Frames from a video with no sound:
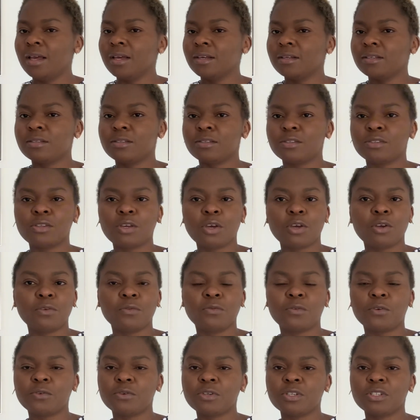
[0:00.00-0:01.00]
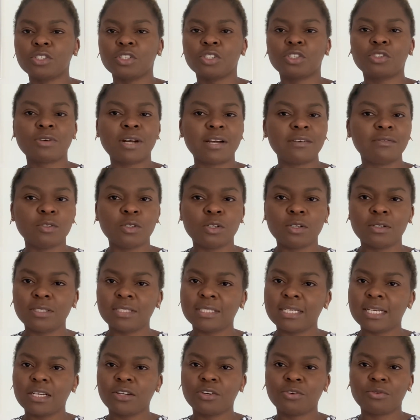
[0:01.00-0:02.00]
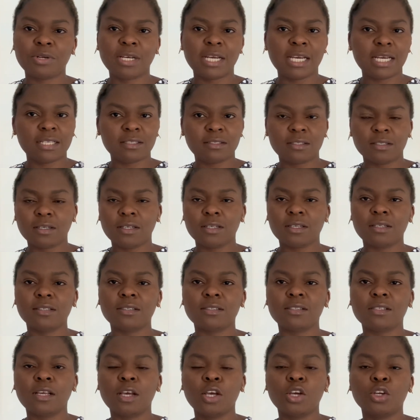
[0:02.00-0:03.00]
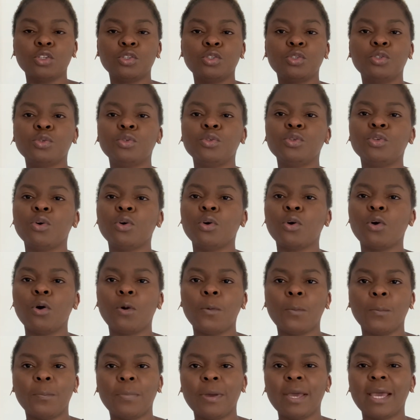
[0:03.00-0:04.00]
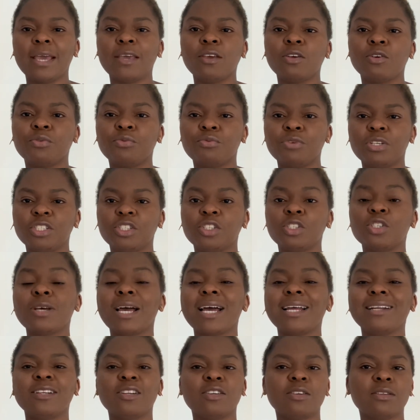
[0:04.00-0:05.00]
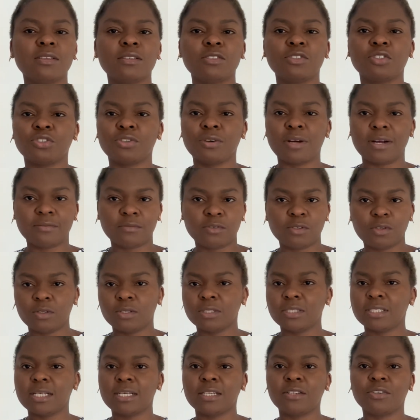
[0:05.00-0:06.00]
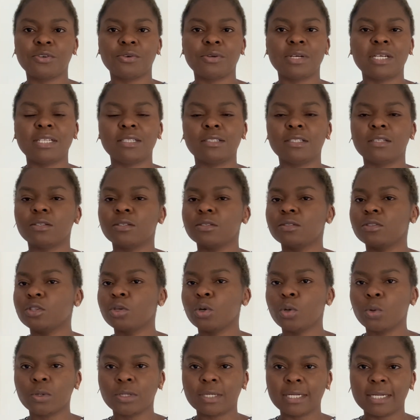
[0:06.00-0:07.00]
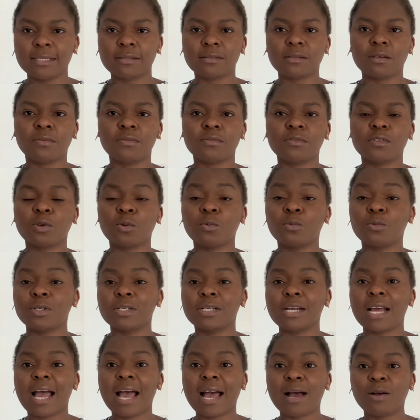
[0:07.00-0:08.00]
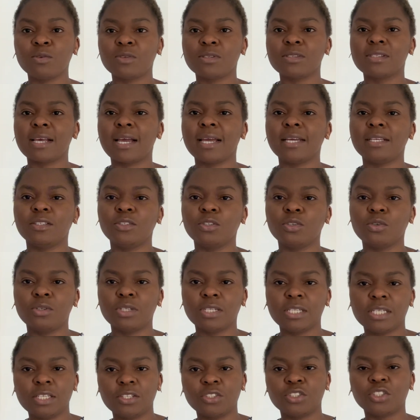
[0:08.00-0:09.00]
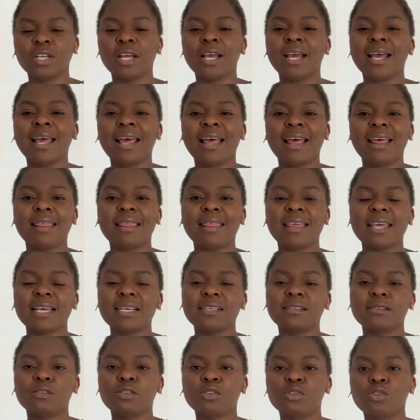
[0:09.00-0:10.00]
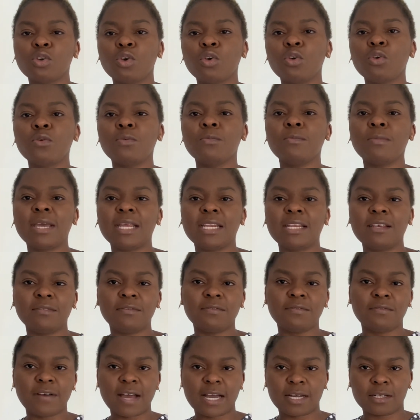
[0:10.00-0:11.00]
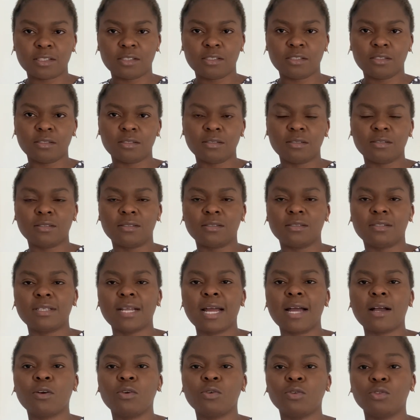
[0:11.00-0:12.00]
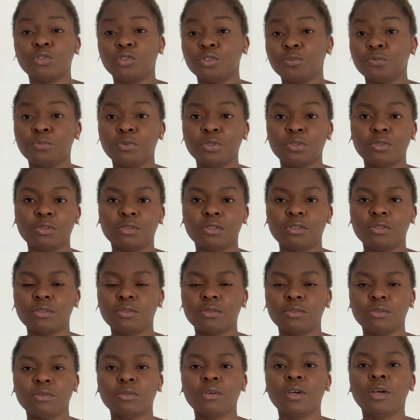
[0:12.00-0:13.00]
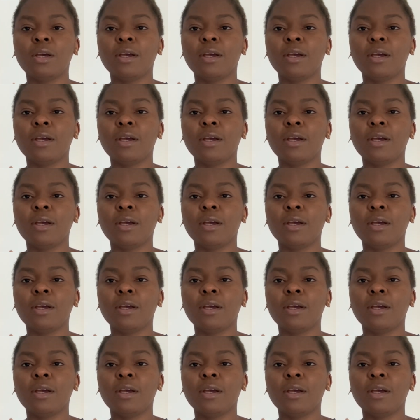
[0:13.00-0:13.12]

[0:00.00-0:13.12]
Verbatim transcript: So for us travel content creators, do not compare your reach to another travel content creator, talk less of someone outside your niche. There's so many factors that contribute to